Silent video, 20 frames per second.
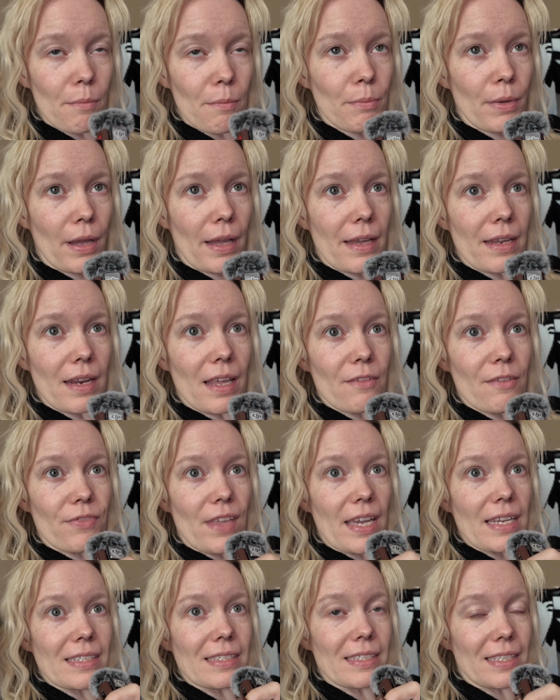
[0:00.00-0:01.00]
but if
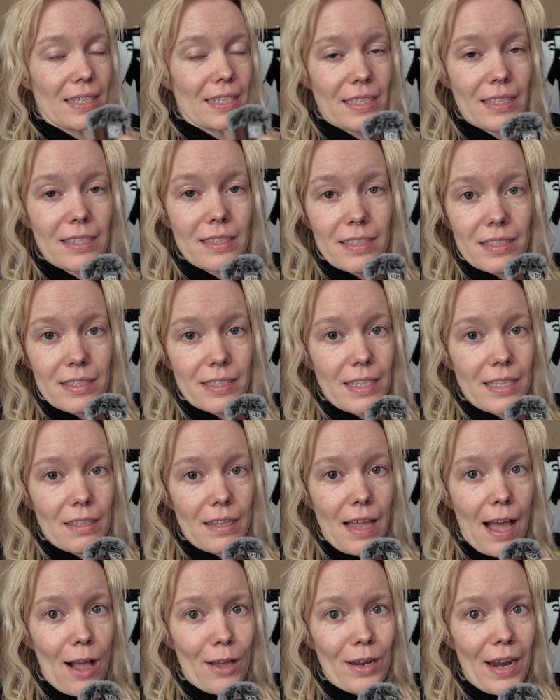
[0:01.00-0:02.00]
they did sell
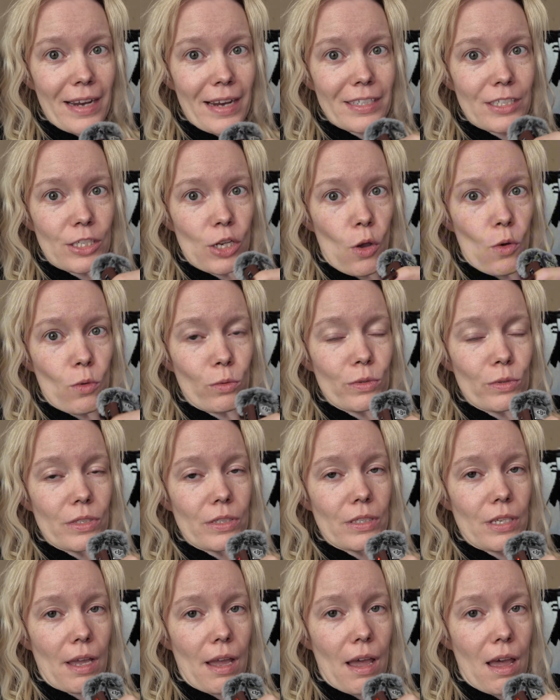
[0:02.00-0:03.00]
out, I
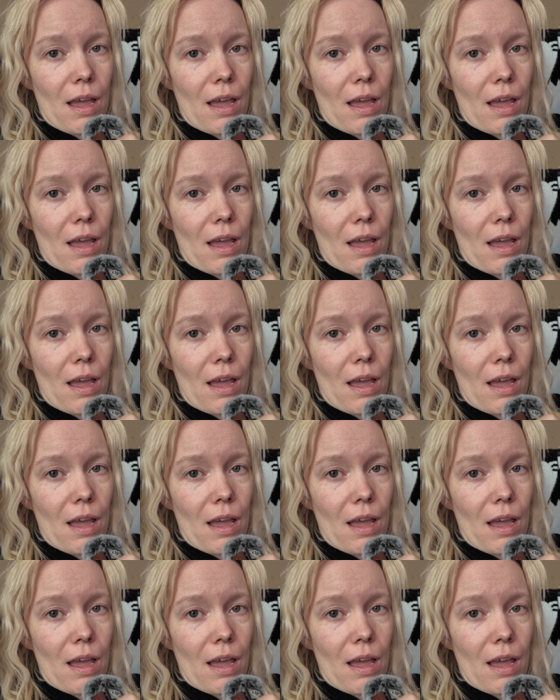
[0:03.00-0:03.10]
don't